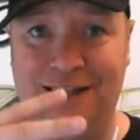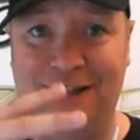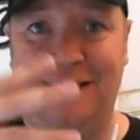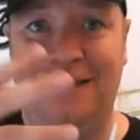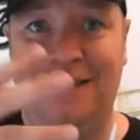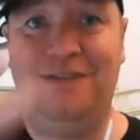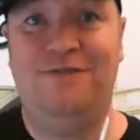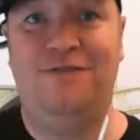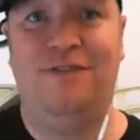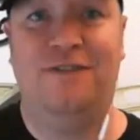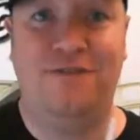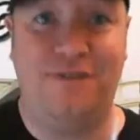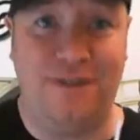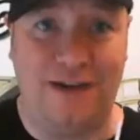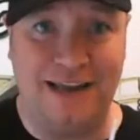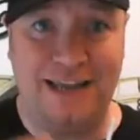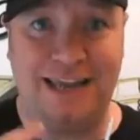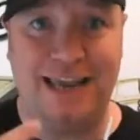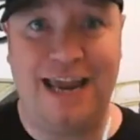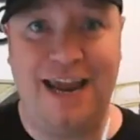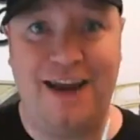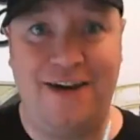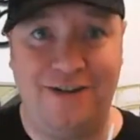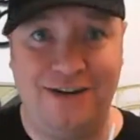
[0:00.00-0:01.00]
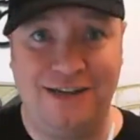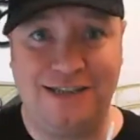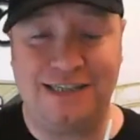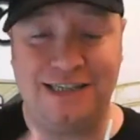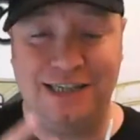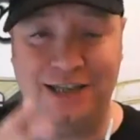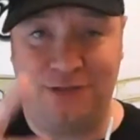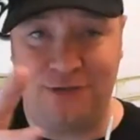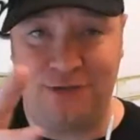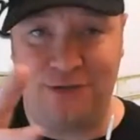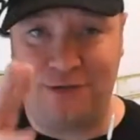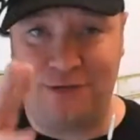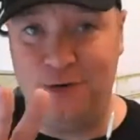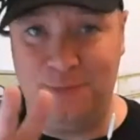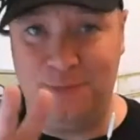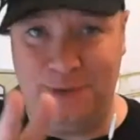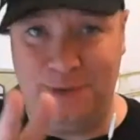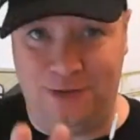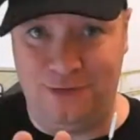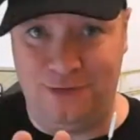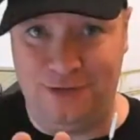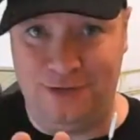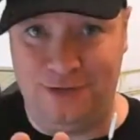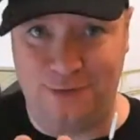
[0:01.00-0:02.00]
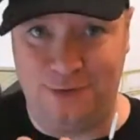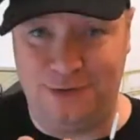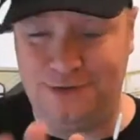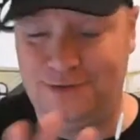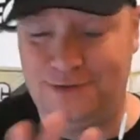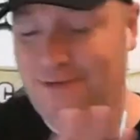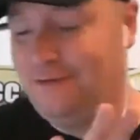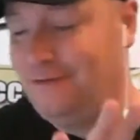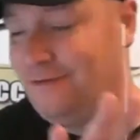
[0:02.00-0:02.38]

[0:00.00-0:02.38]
live vicariously through me on this one.